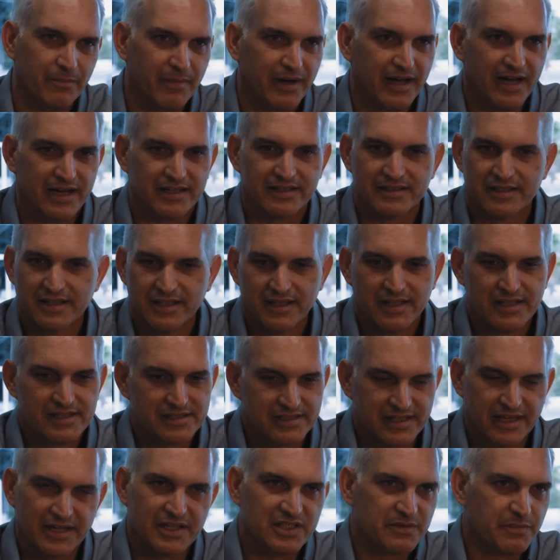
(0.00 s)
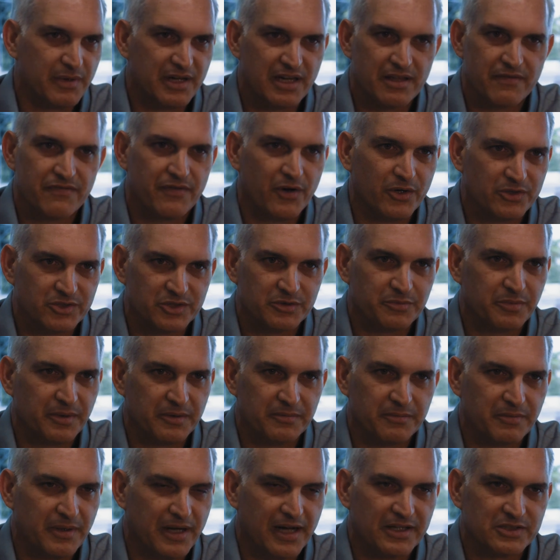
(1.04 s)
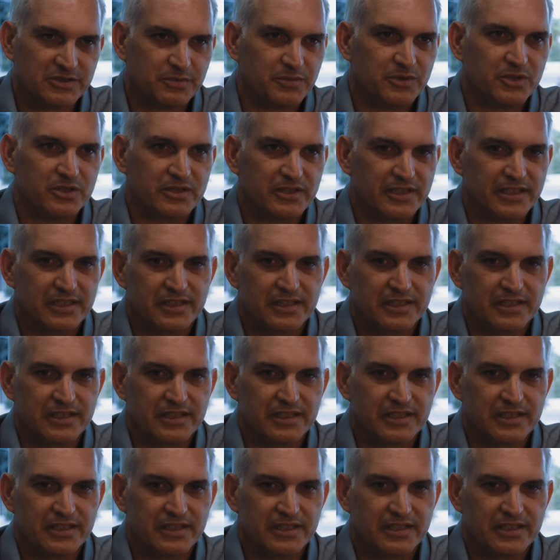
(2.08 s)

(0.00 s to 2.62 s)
about seeing as many folks as possible,